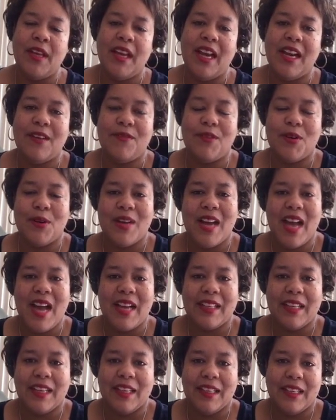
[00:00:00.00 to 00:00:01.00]
and if you're
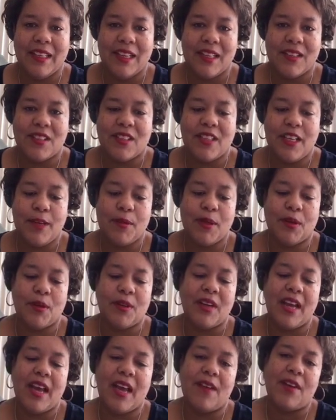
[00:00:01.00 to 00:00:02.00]
not getting that sleep, you're
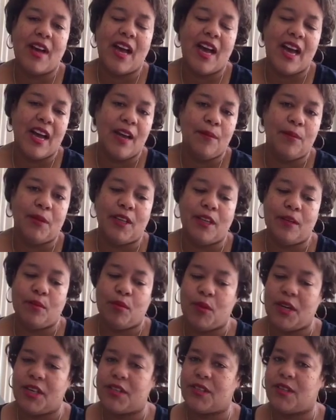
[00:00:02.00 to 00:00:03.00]
going to have high blood
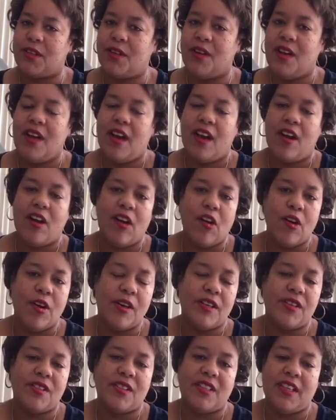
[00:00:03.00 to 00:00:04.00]
pressure,
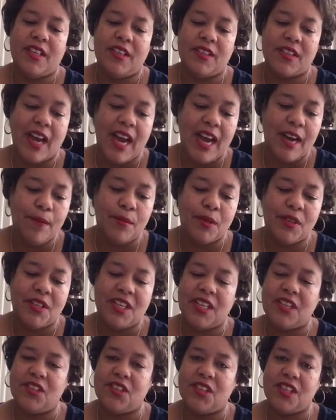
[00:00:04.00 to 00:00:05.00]
heart disease,
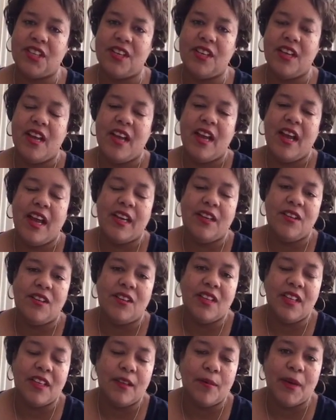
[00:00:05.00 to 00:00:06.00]
hypertension. And you
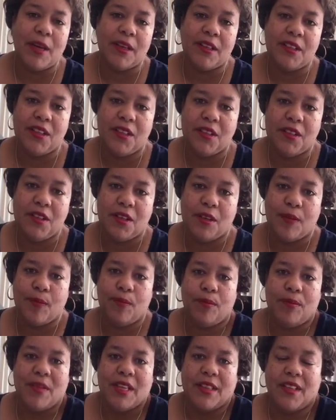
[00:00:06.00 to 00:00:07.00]
think about it in
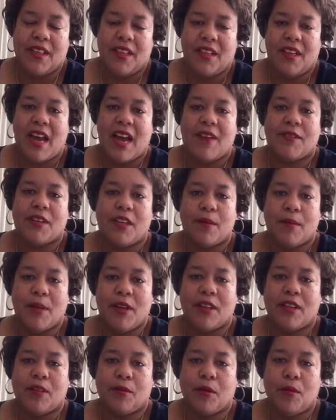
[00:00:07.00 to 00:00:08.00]
the African
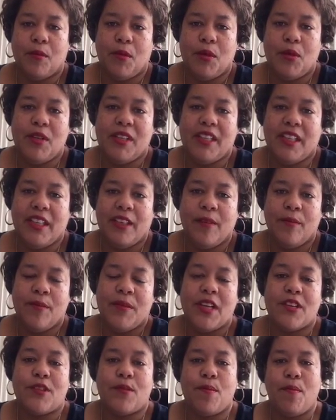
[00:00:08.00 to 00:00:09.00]
American community,
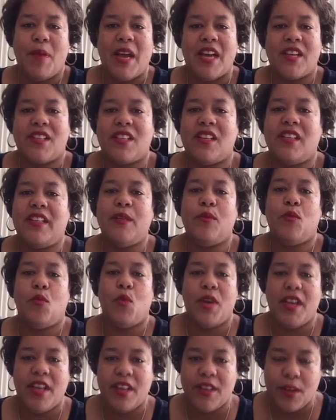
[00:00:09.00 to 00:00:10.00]
especially
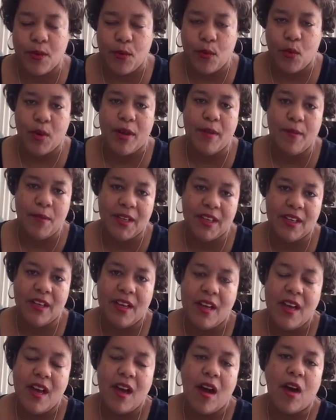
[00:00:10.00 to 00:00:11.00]
with women,
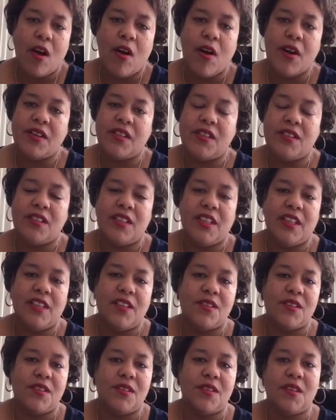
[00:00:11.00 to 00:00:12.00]
heart
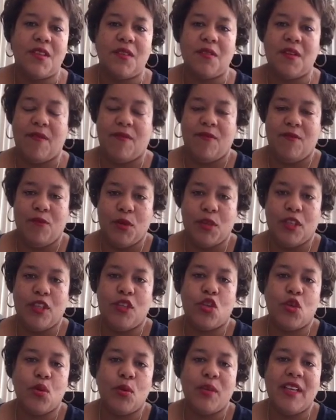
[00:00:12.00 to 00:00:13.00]
disease is really
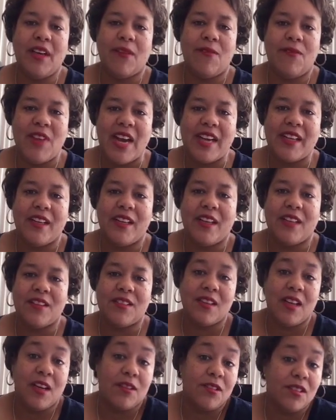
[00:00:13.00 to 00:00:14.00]
truly affecting
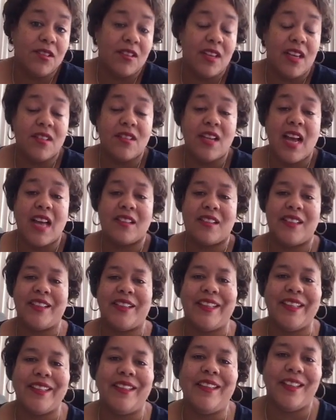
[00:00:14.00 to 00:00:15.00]
us, and I'll just say it's actually
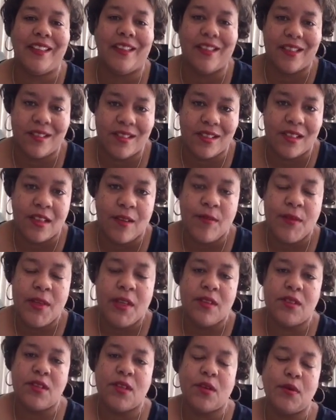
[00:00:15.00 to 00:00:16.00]
killing us.
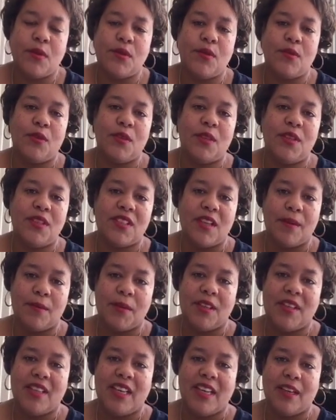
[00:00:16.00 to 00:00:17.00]
So it's really
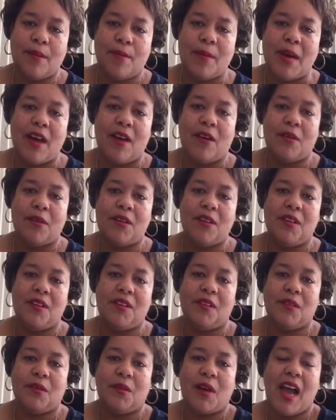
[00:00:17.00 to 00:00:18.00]
something to think about,
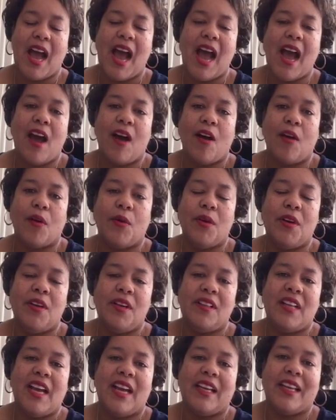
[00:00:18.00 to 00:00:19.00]
how
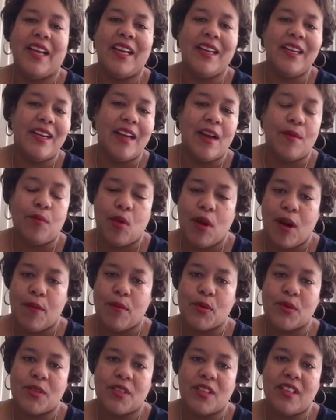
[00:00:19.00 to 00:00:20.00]
that getting that
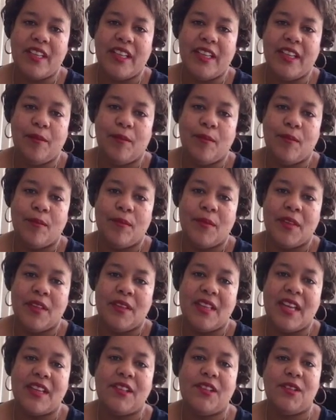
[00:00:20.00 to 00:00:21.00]
proper sleep,
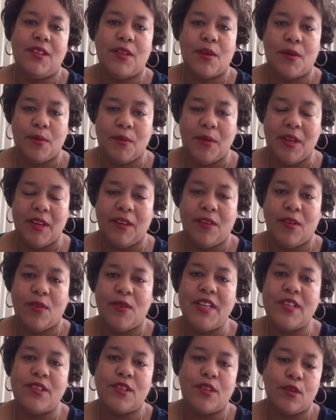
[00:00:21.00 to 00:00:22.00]
that you don't
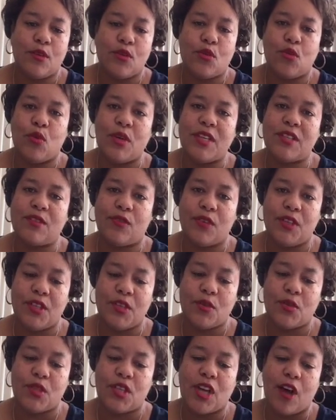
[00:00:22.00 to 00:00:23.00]
increase those risks for
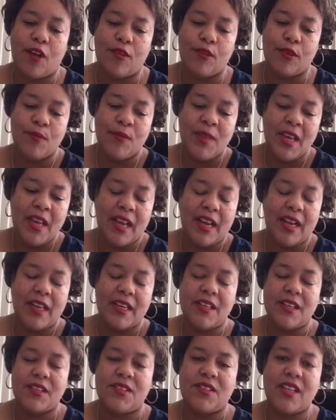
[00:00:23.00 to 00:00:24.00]
yourself.
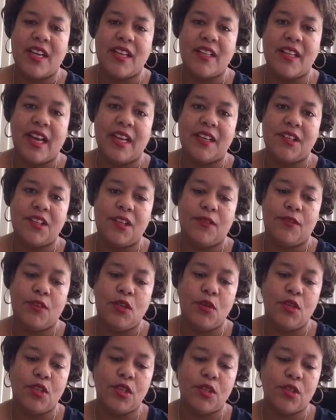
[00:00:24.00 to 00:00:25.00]
And it's said that if
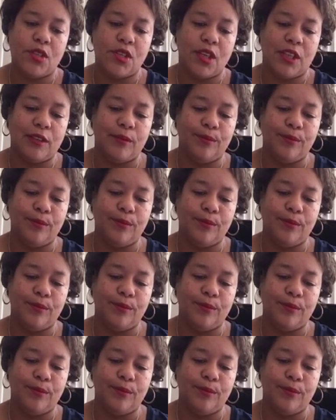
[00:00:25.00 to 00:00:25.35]
you just